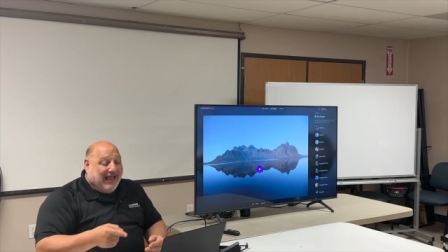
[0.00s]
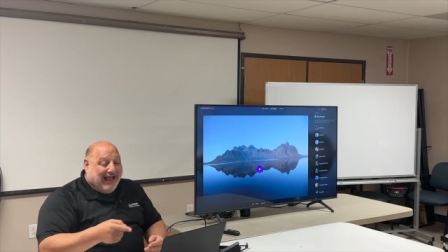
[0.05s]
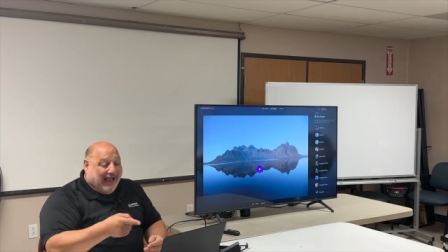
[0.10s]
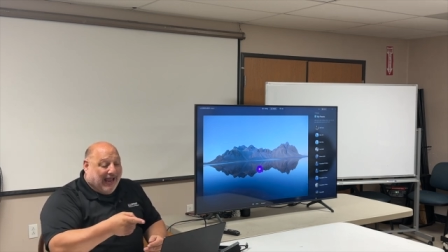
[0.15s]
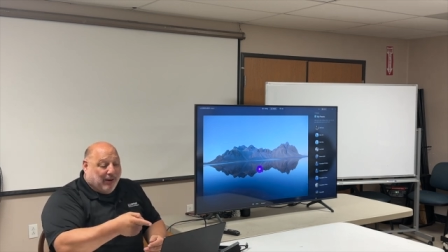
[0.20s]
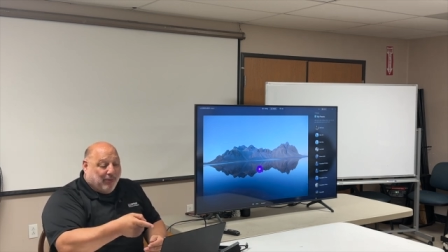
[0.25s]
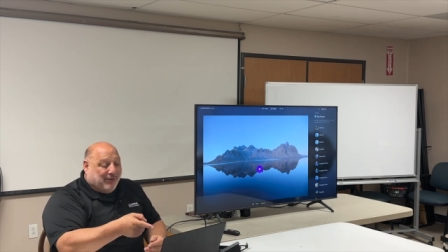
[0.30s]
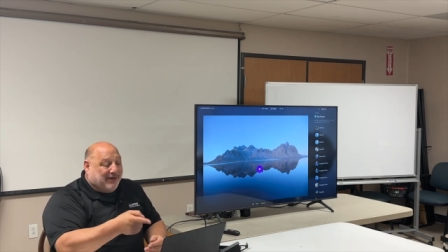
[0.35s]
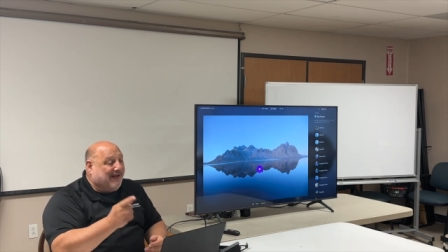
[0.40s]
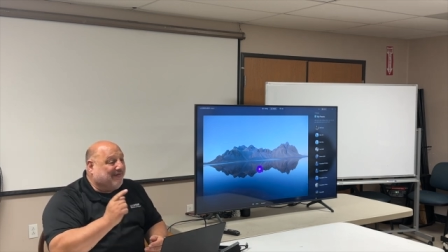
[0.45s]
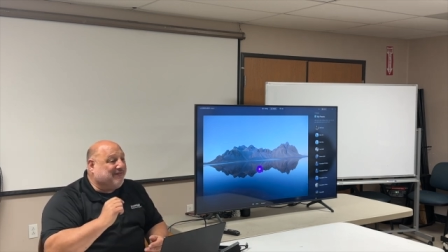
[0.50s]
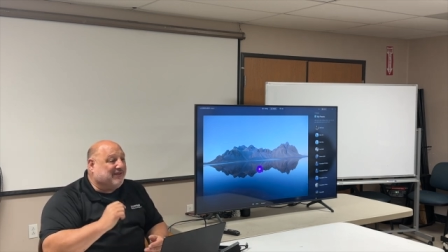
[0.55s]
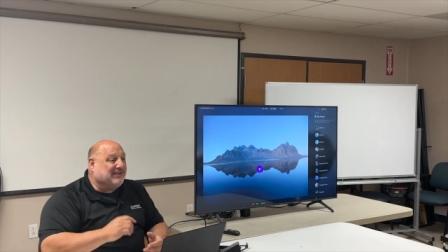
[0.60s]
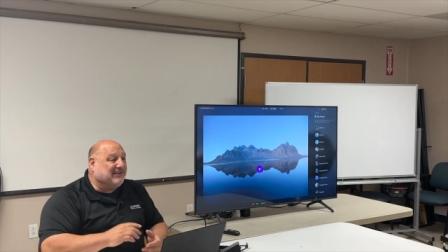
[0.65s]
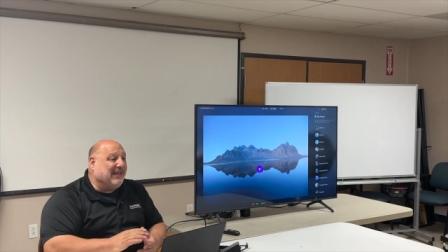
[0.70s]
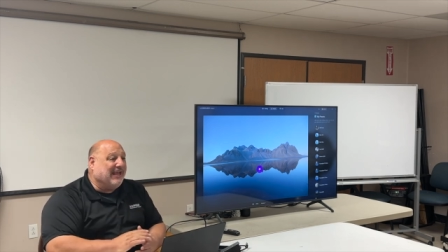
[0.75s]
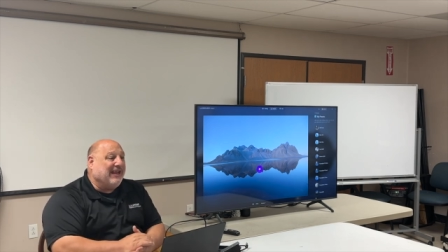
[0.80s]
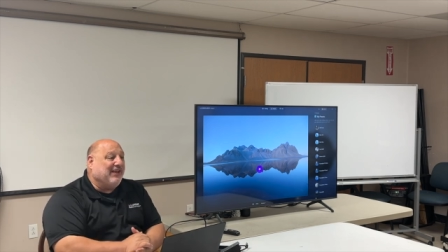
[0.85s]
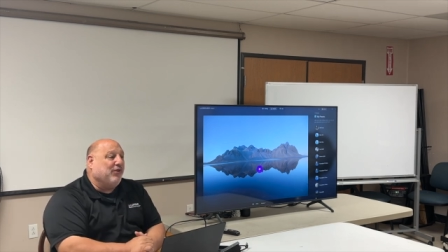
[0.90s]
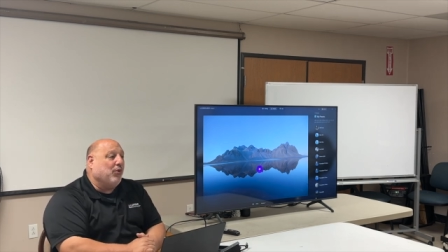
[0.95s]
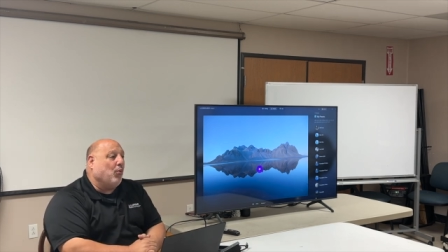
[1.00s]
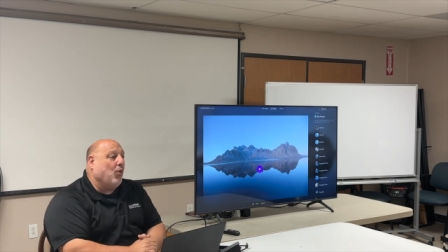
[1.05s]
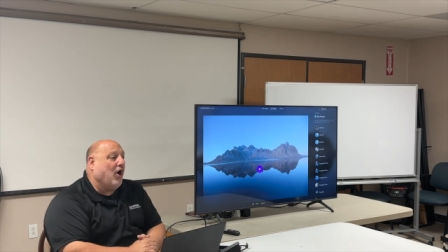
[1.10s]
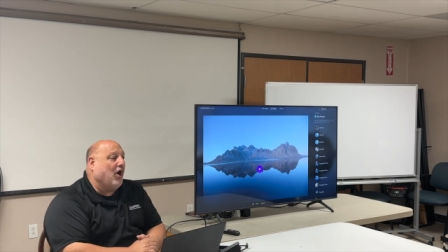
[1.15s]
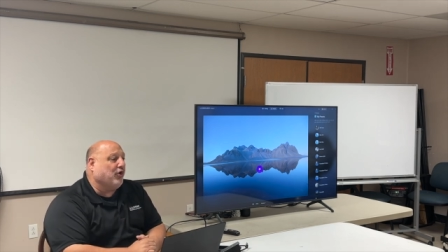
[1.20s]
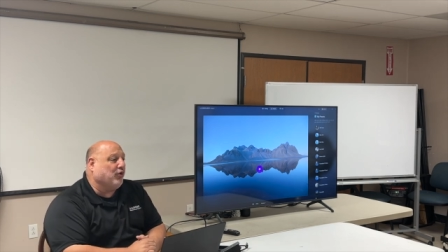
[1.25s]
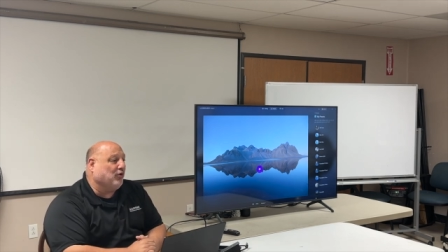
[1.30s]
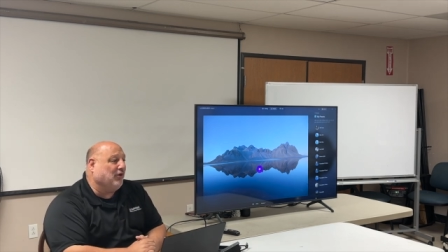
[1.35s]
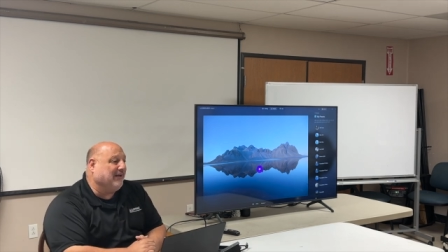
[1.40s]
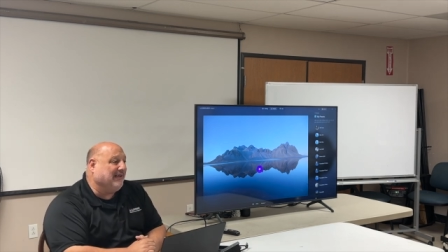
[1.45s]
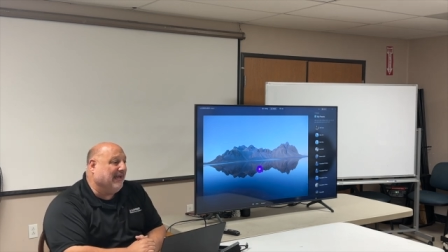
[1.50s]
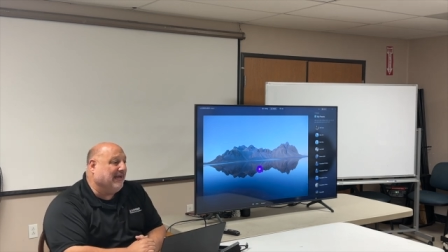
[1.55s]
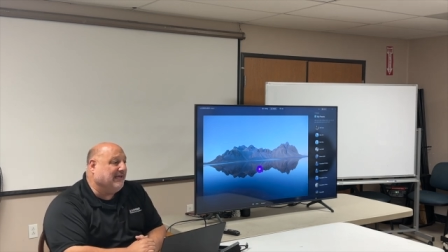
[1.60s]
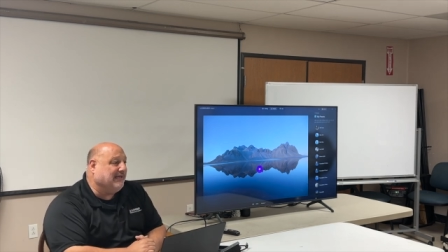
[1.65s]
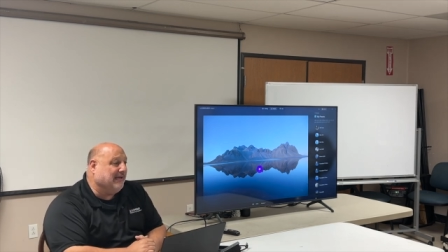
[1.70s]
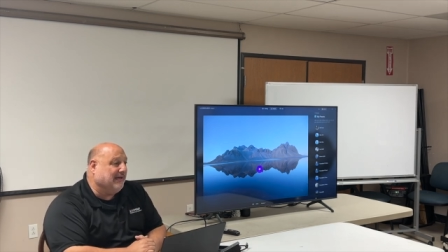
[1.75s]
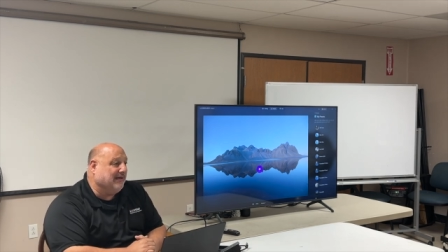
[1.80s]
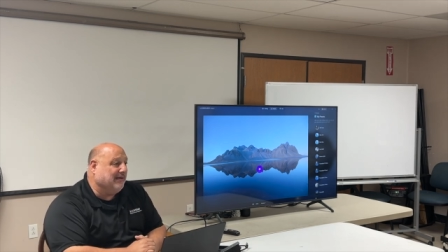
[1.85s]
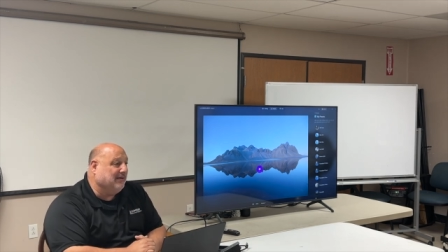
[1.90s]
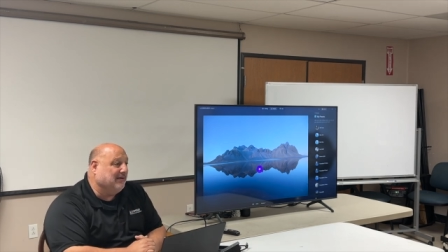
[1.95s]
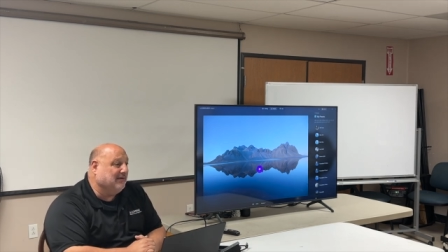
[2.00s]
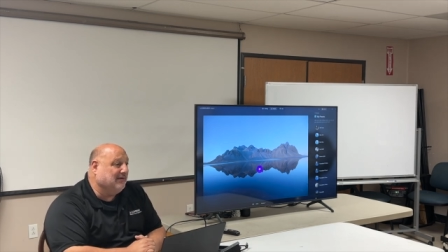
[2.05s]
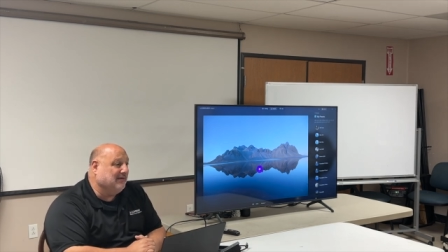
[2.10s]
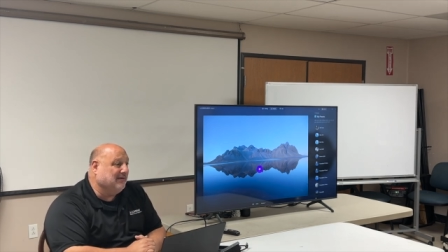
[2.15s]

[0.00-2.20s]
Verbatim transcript: I would have to lay in the water like I did.